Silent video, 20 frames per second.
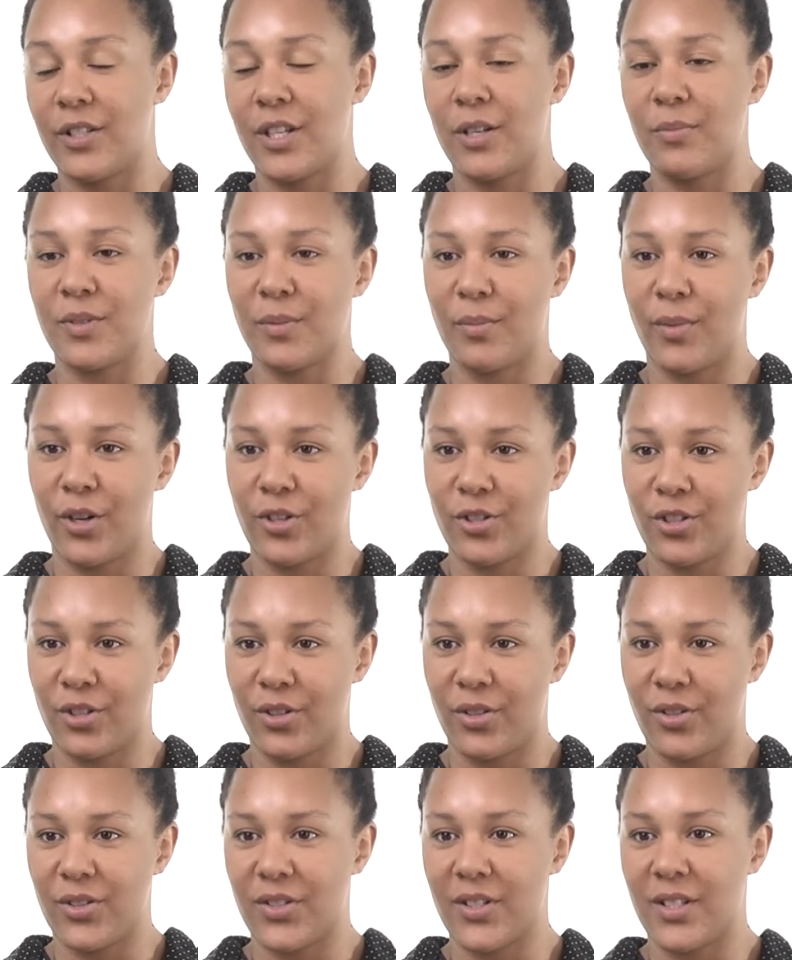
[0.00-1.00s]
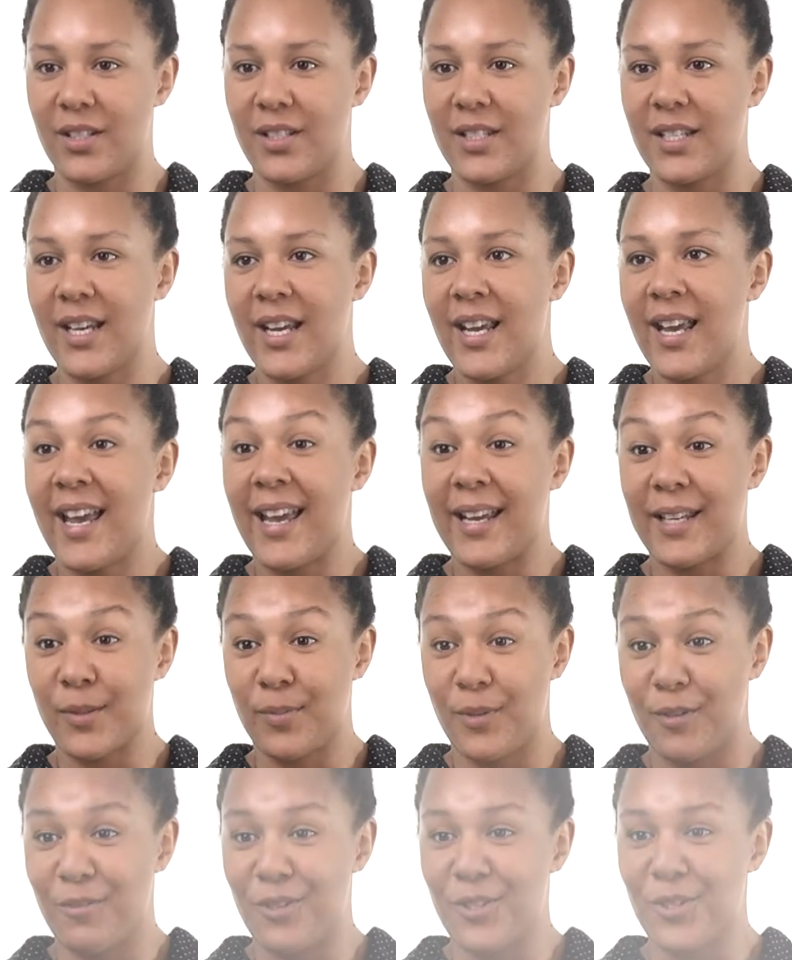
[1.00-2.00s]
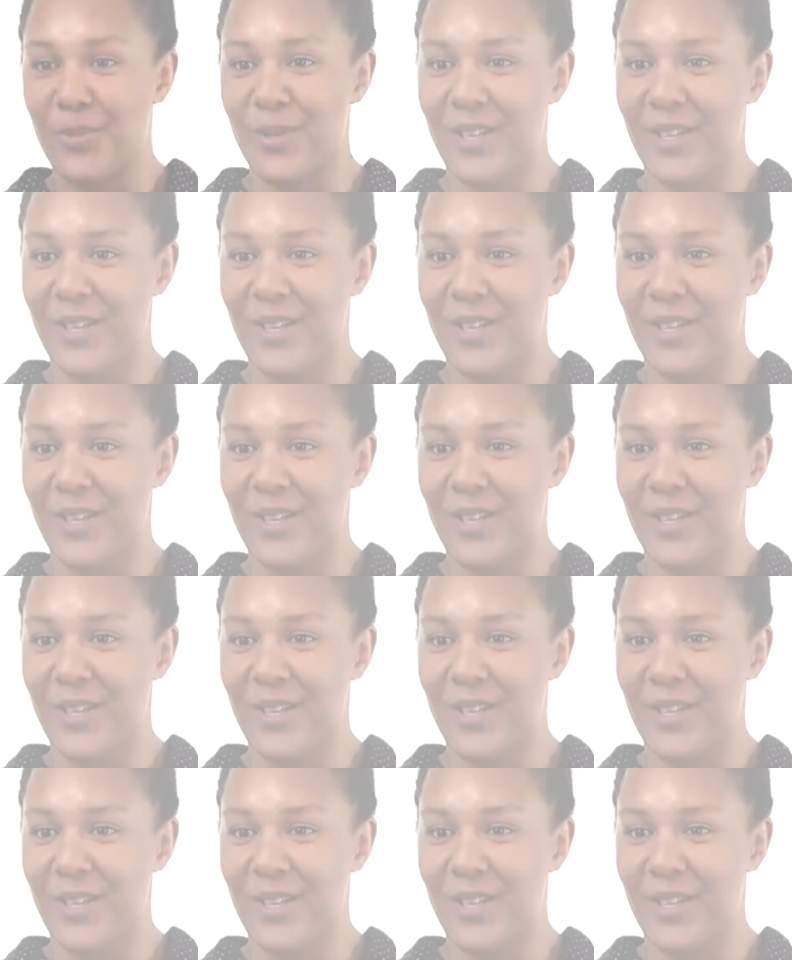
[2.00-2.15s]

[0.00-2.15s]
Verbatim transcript: terms of modules and experience